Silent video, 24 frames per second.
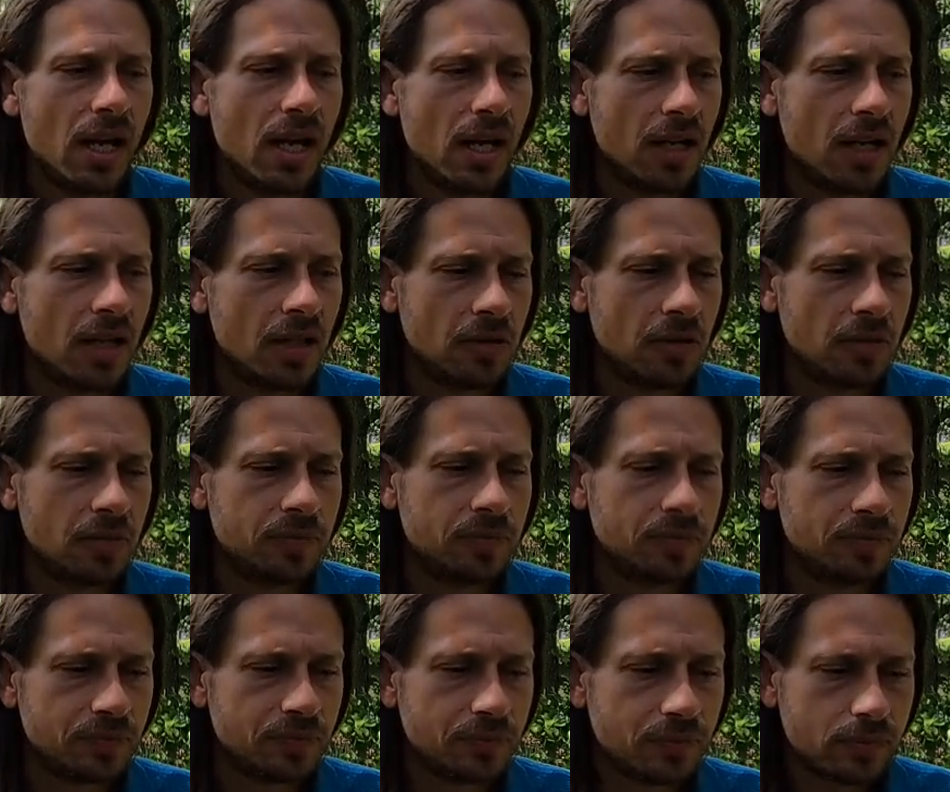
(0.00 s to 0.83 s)

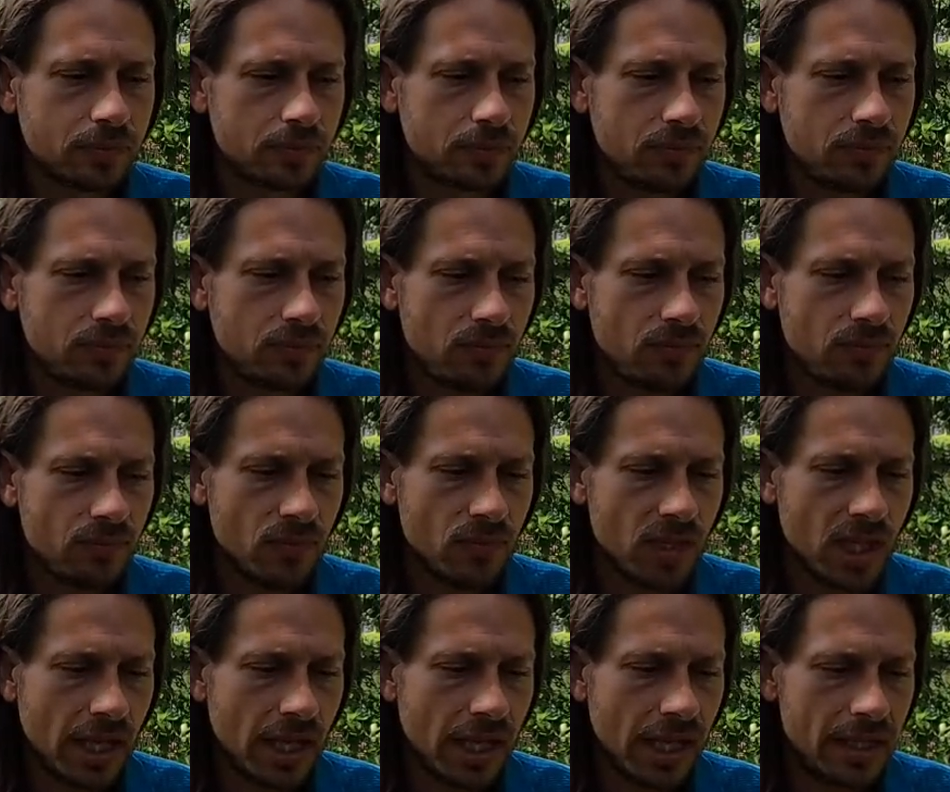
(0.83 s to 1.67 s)

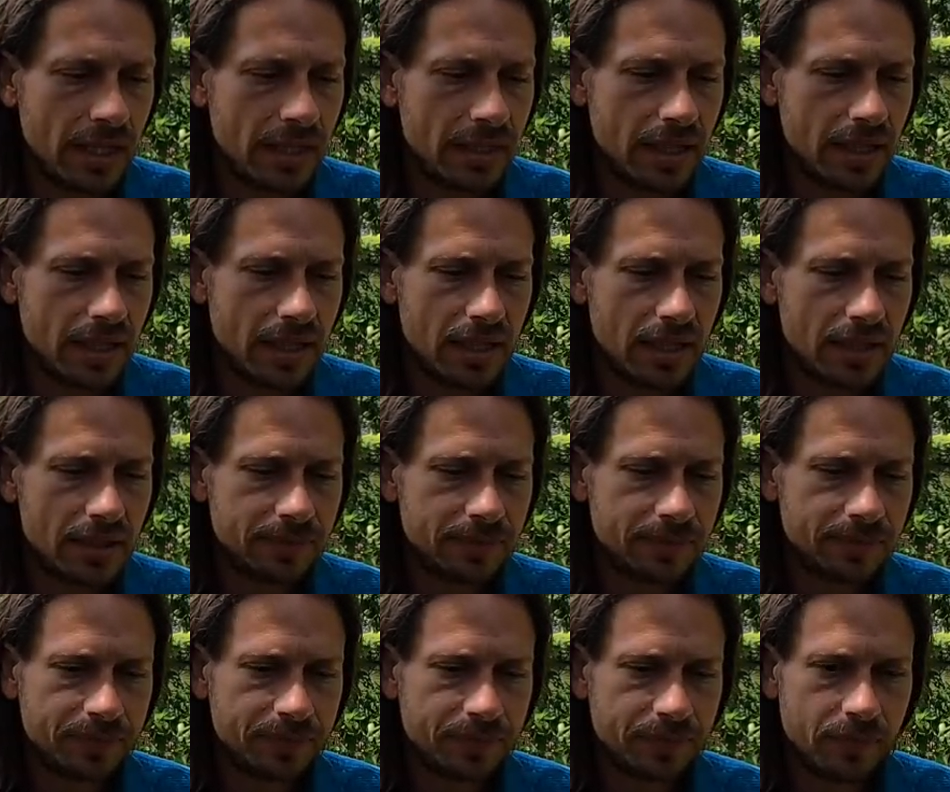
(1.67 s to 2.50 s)
Yeah,
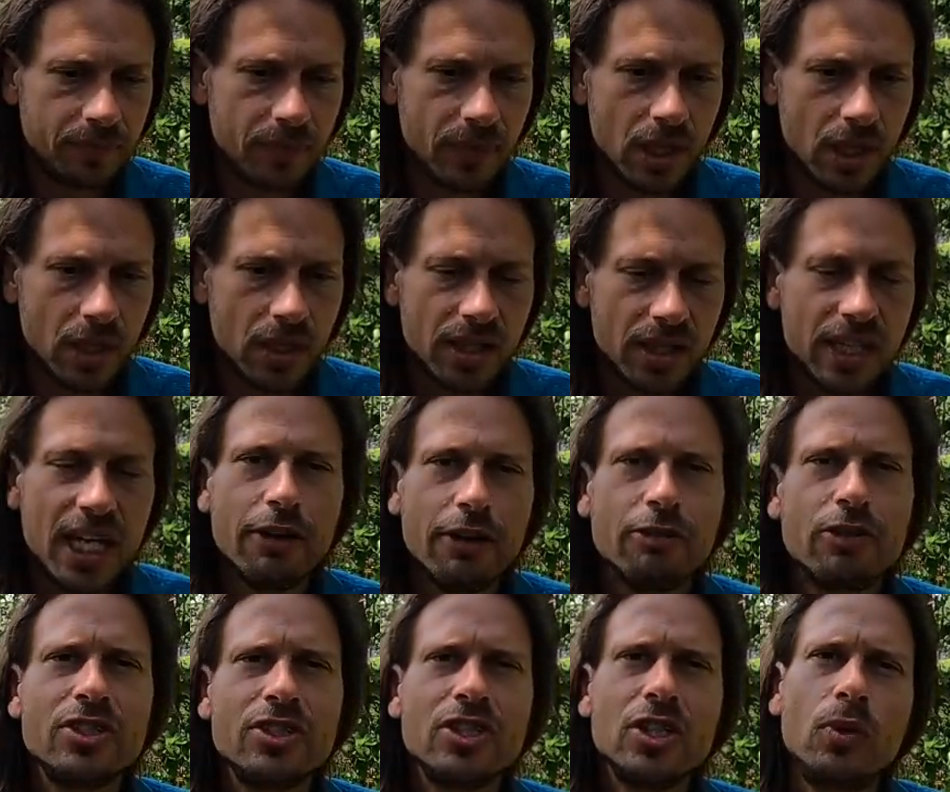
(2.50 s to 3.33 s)

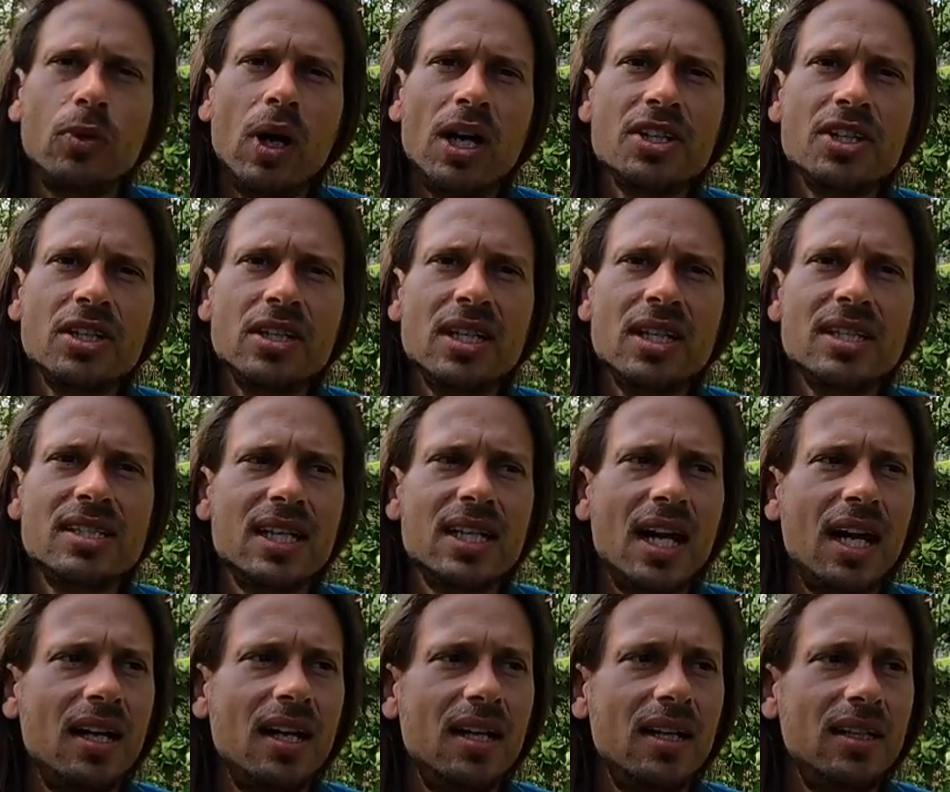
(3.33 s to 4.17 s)
if you're still watching this,
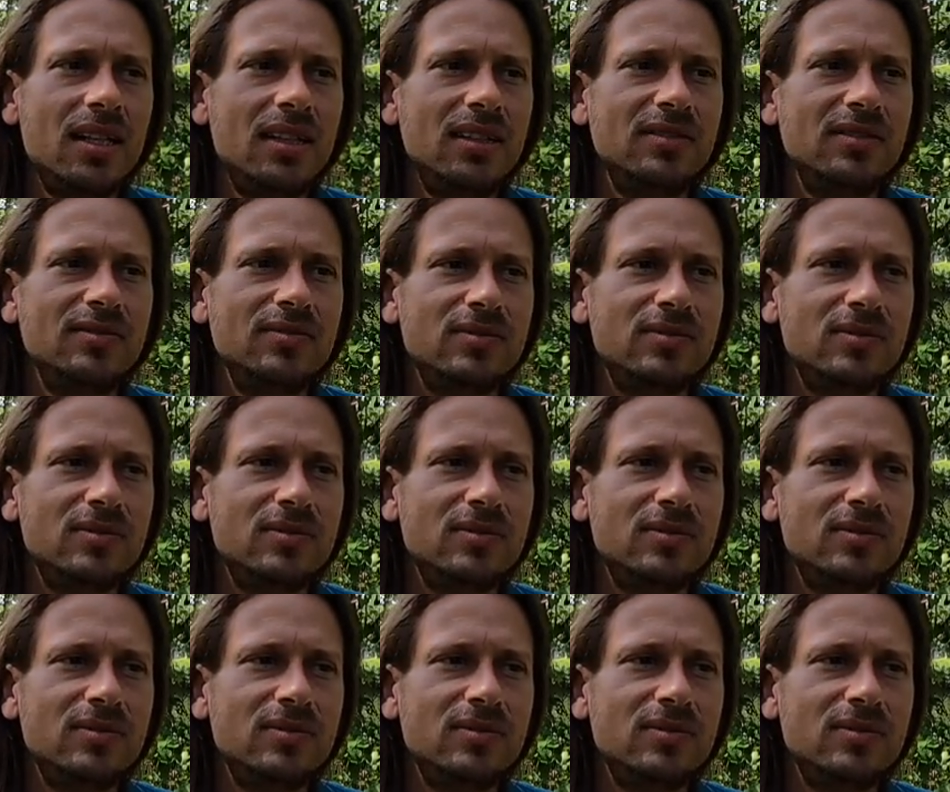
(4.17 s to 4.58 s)
I'm